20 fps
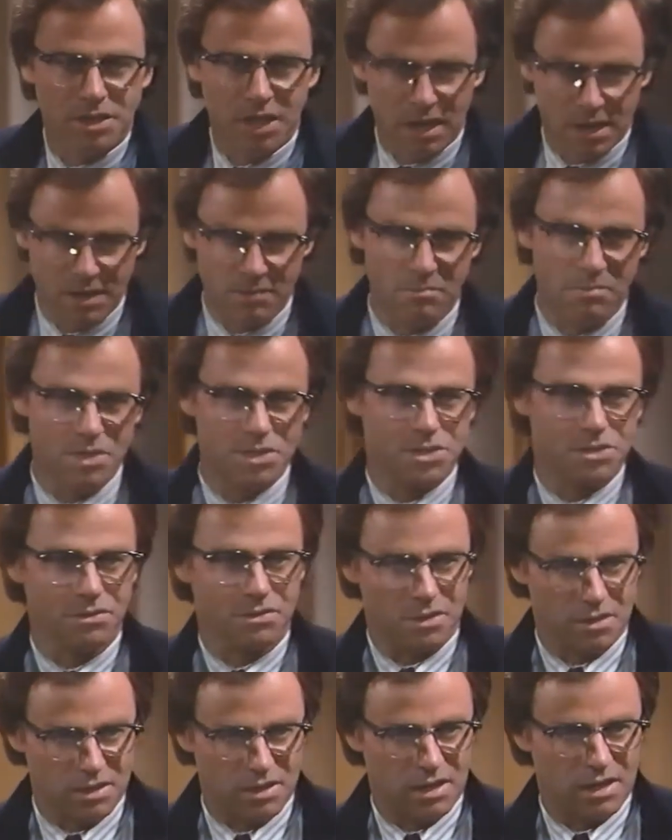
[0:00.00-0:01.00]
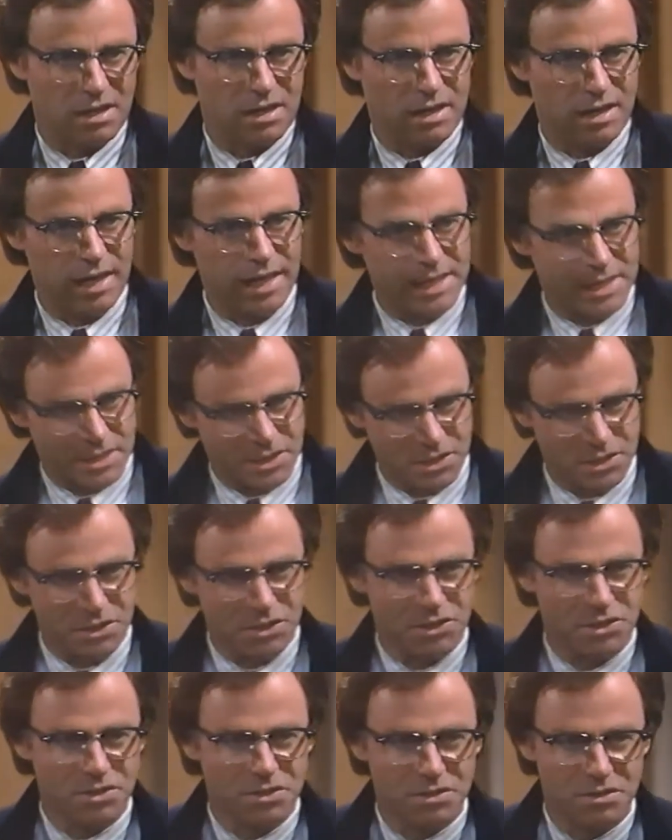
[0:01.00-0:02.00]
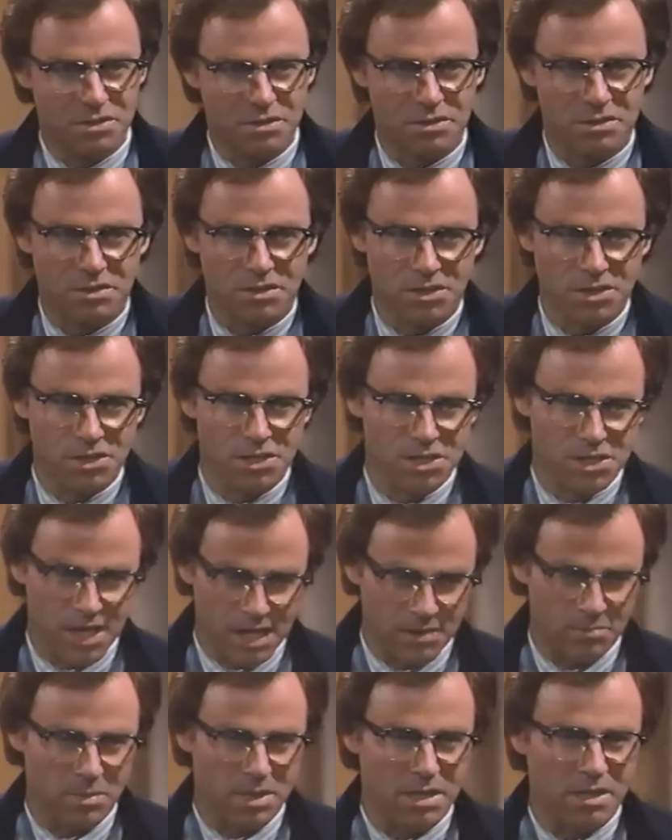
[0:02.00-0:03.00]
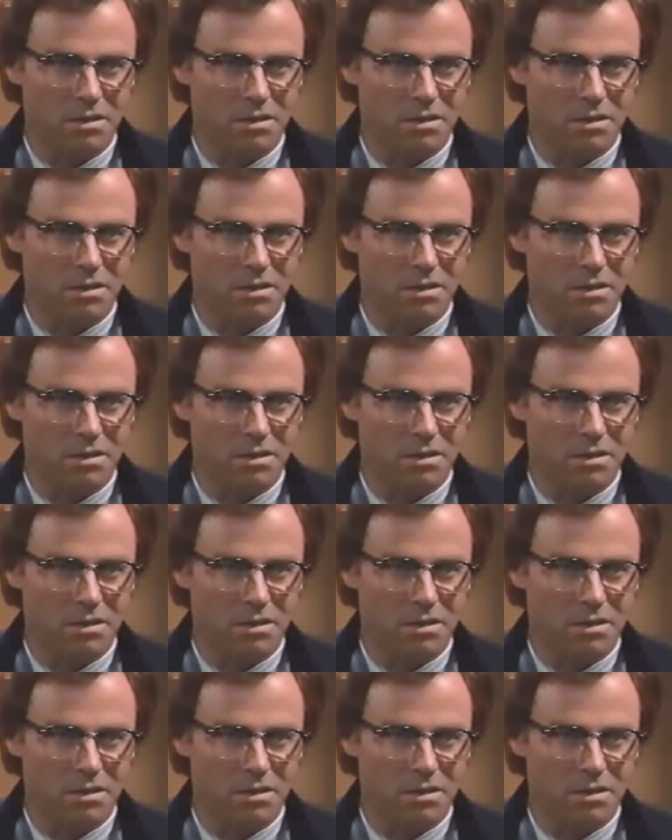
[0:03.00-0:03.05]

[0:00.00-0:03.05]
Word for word: tell him Mr. Clayton sent